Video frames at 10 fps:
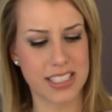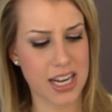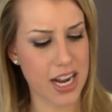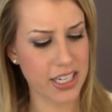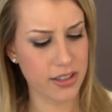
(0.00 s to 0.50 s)
It's
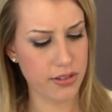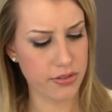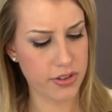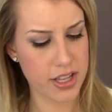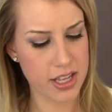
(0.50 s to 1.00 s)
kind
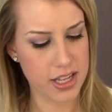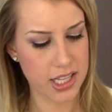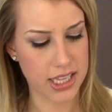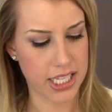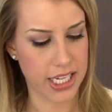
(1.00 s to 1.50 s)
of
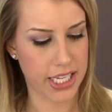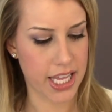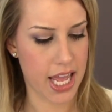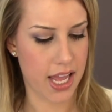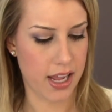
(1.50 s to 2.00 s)

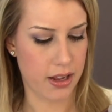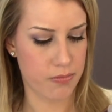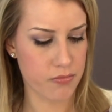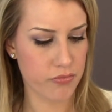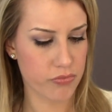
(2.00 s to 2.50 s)
like
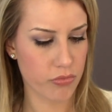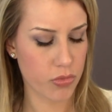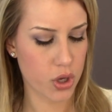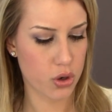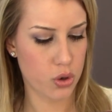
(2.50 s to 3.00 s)
a
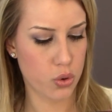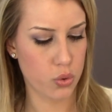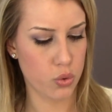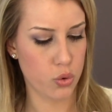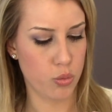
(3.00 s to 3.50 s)

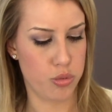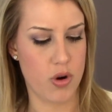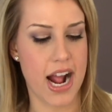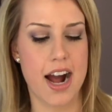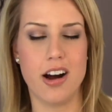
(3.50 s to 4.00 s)
cool
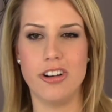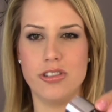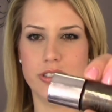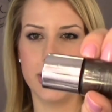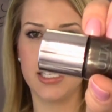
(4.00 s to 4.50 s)

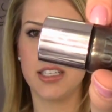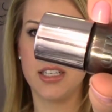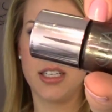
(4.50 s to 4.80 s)
brown